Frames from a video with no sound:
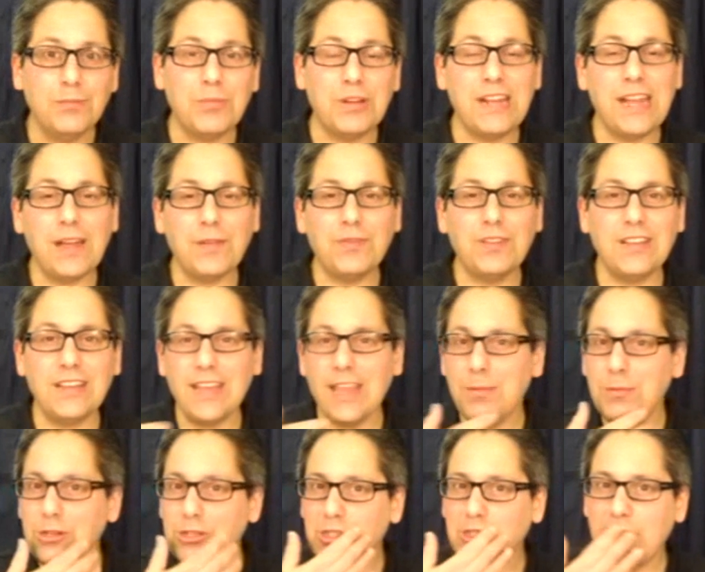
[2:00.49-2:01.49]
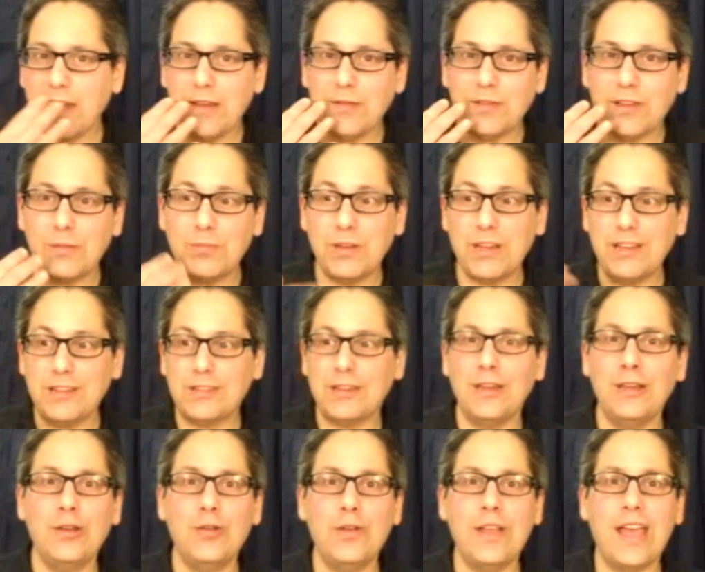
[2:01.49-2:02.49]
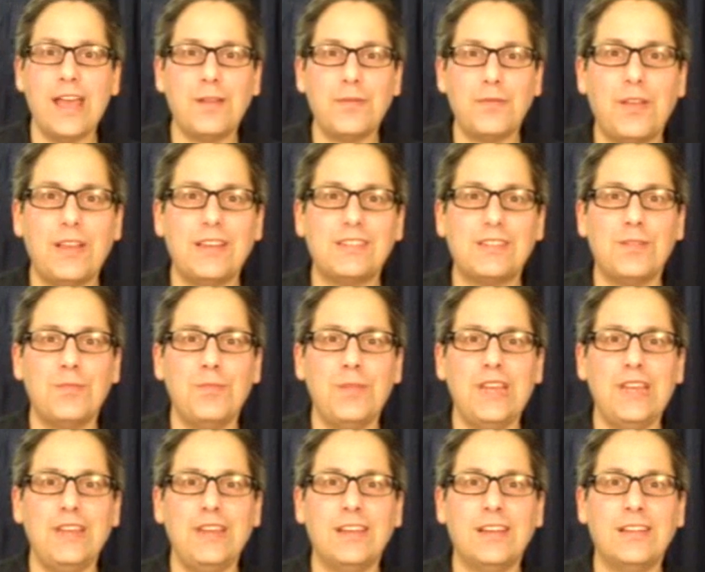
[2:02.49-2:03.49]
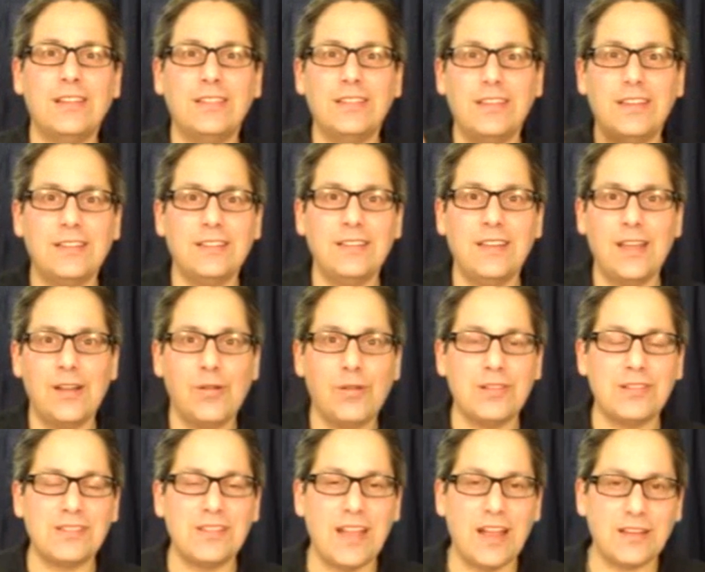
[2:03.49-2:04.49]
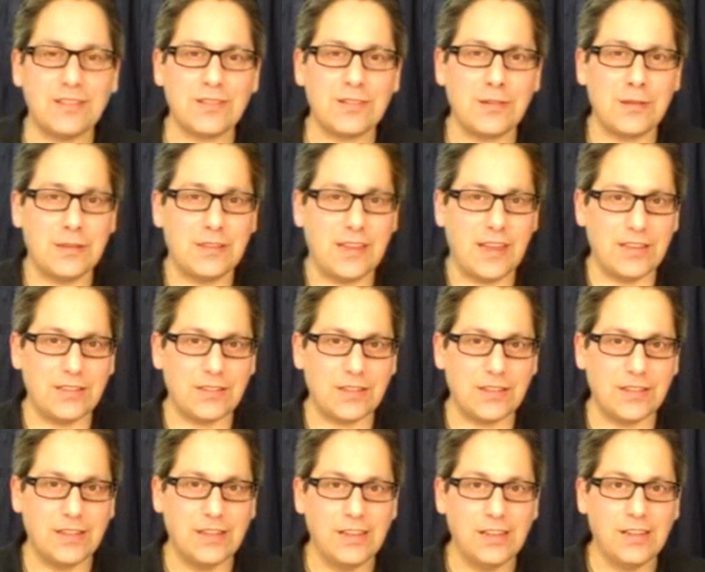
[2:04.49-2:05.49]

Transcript: But after the game, he shaved it because he knew he face the media and get all this national attention.